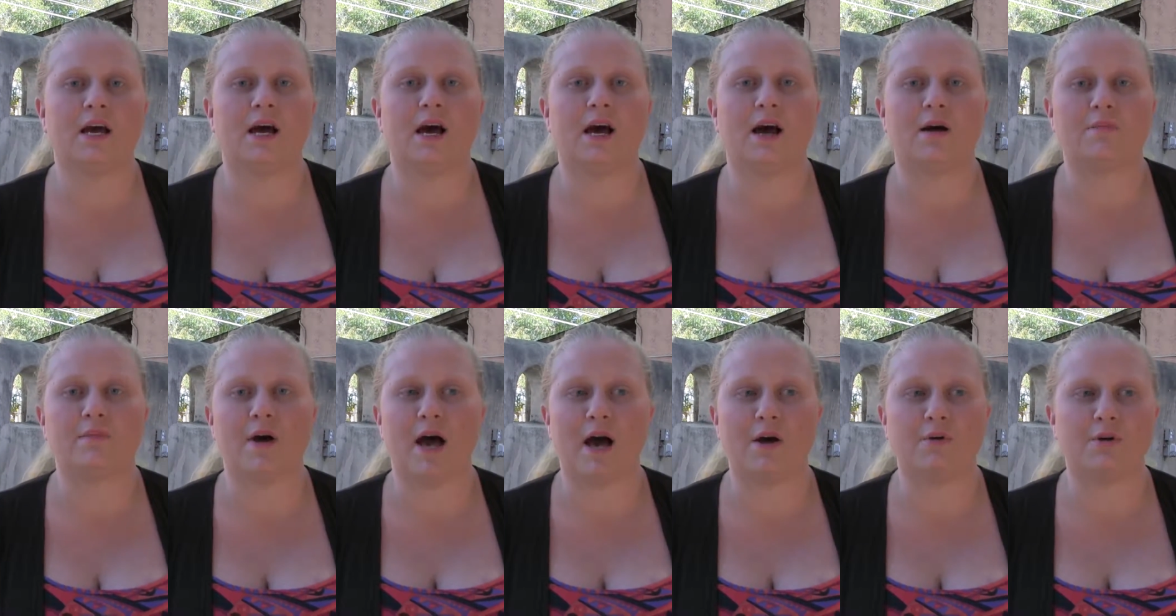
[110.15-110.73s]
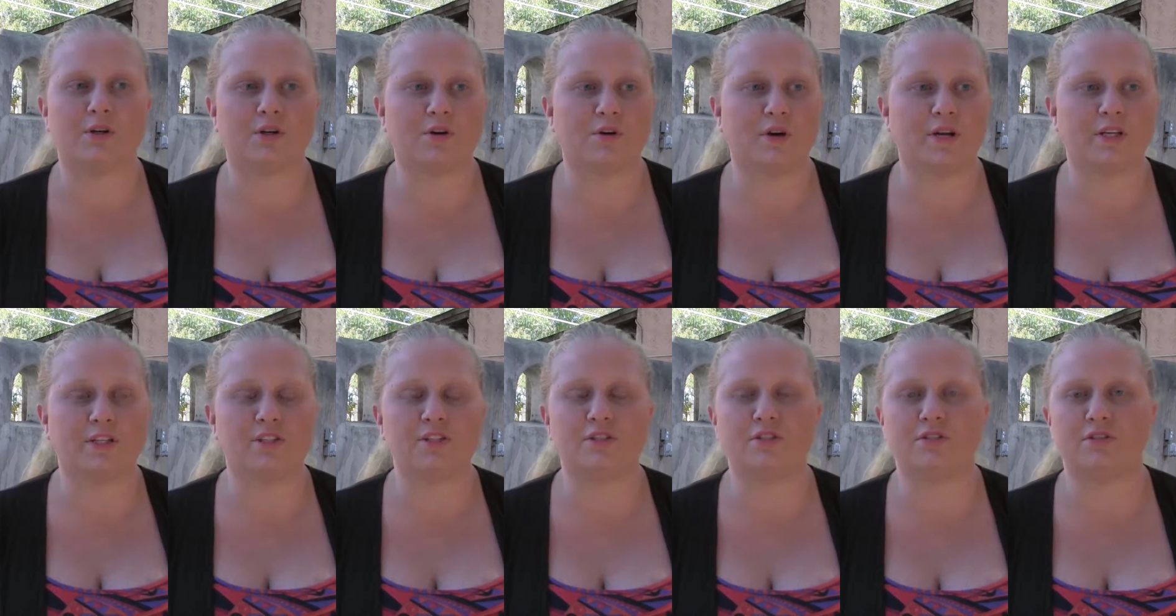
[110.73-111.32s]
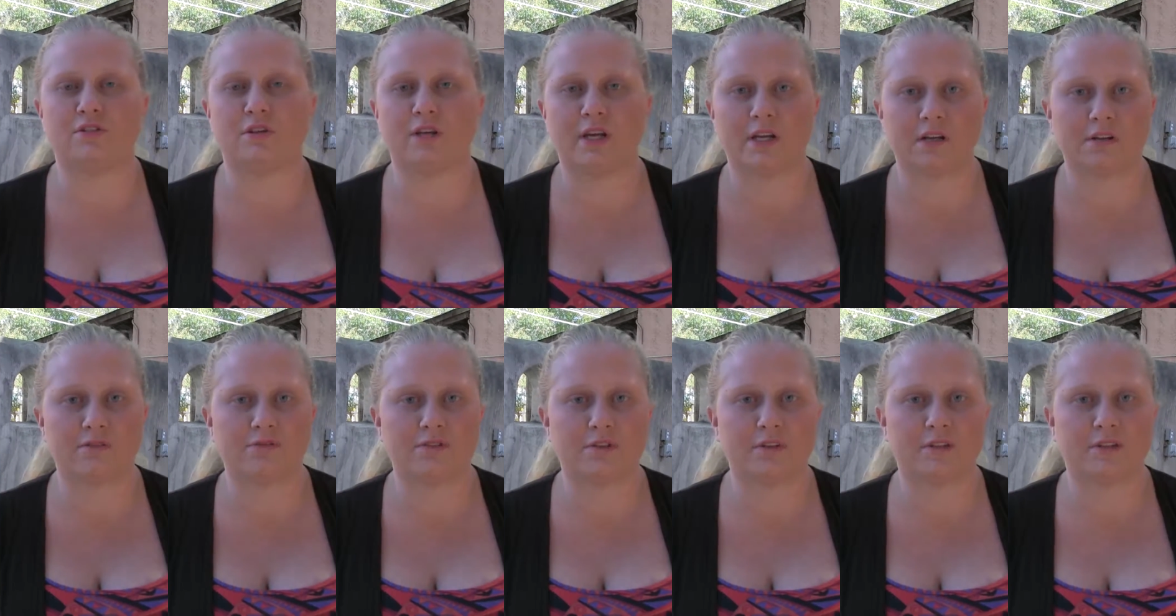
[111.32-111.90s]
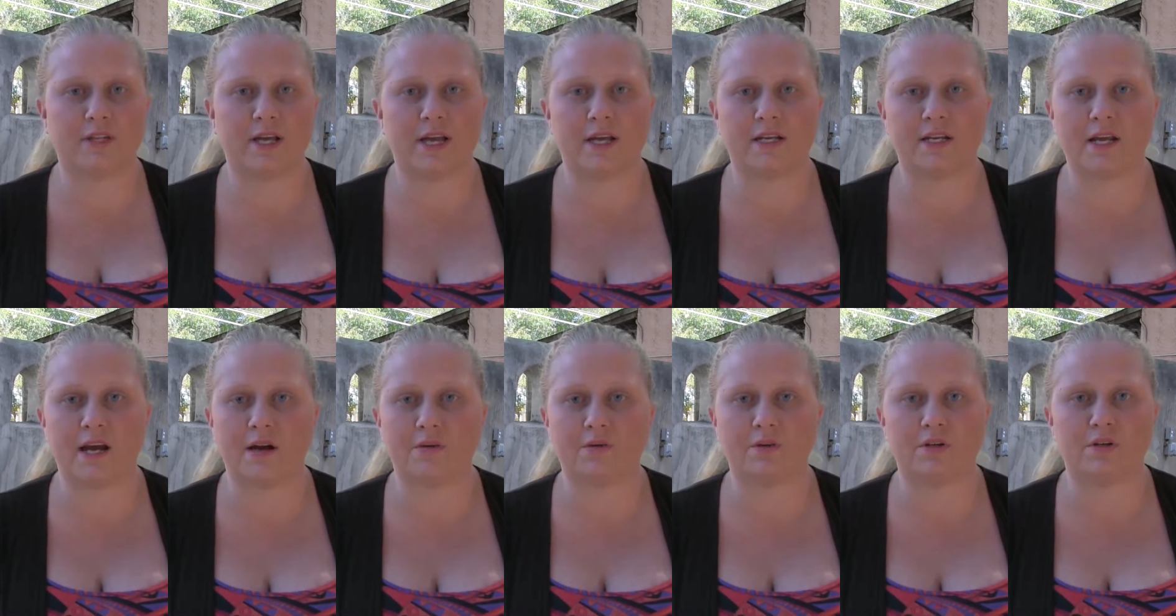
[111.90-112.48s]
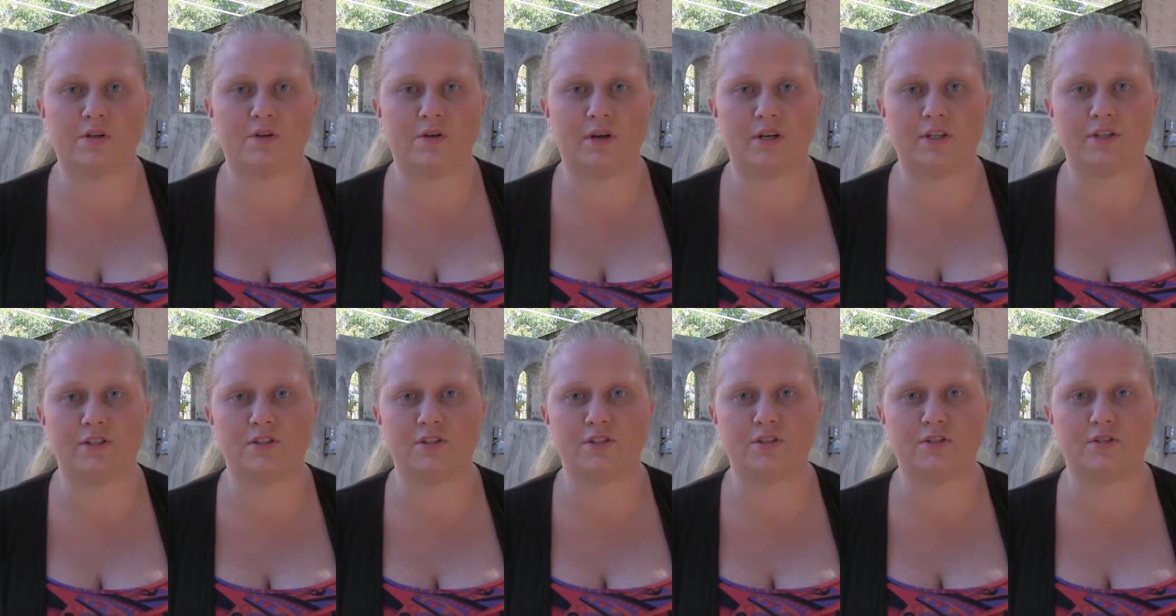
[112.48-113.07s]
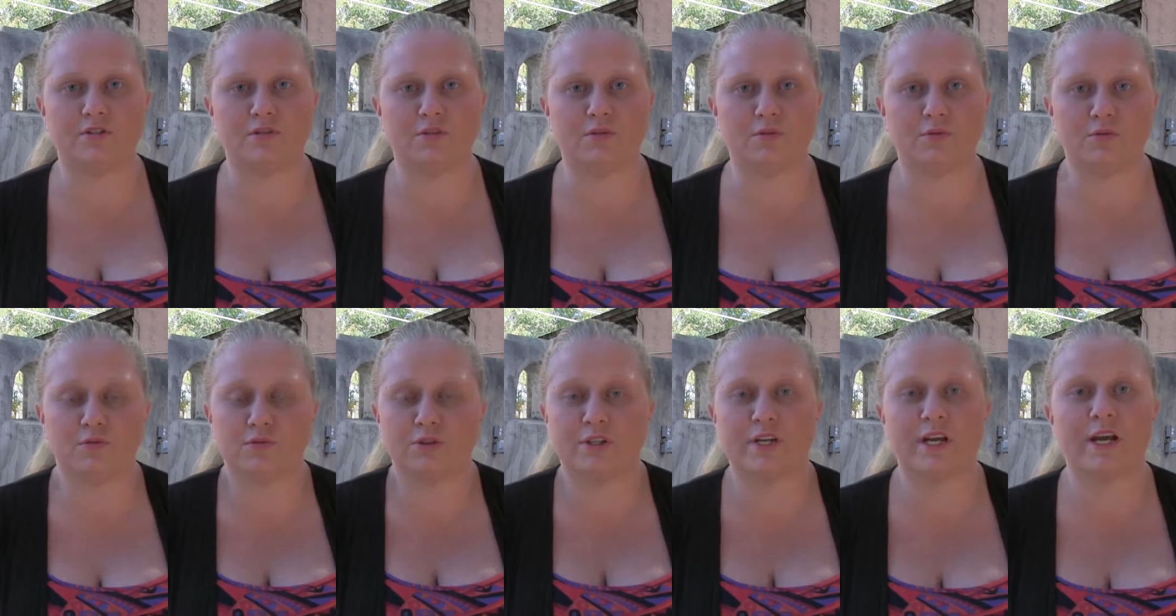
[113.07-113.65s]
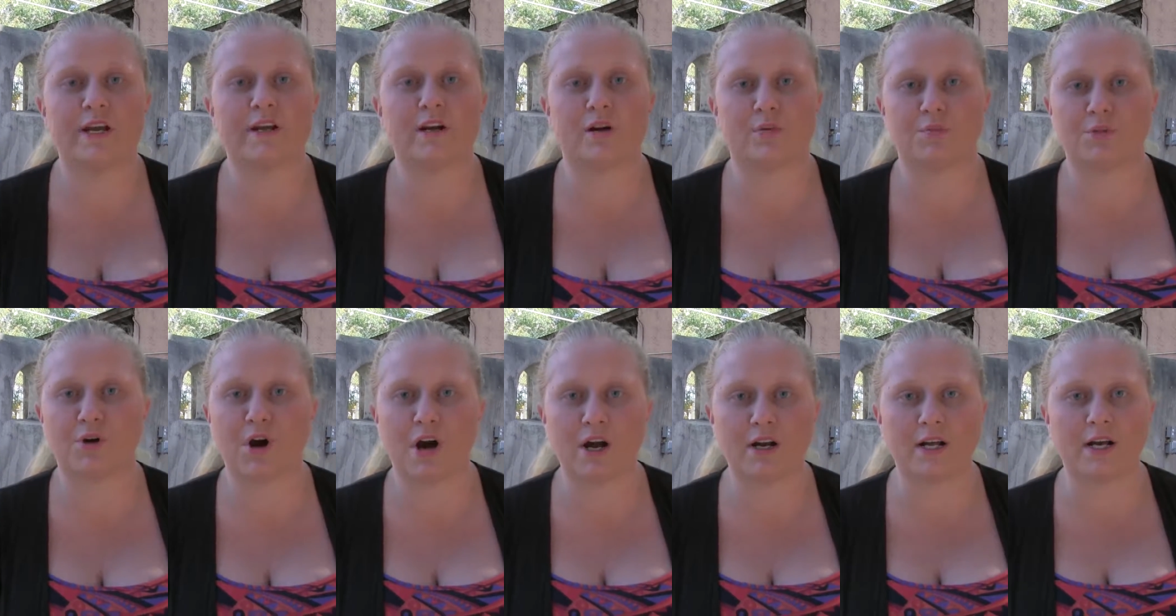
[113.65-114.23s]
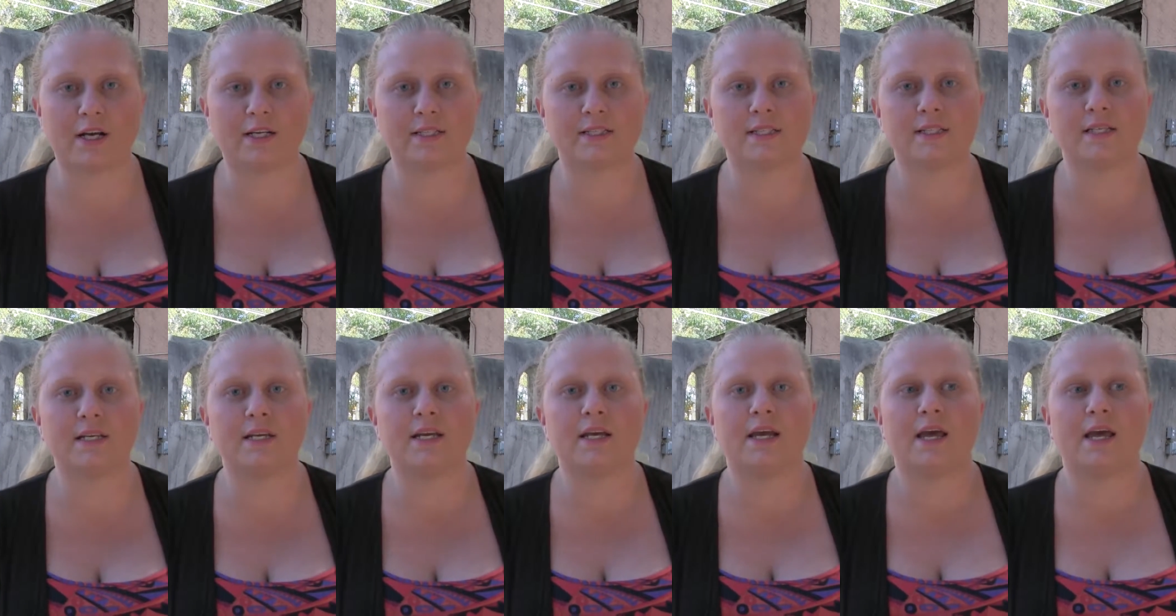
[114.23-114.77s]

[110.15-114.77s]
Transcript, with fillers: um, how we're going to care for the land how we're going to create our product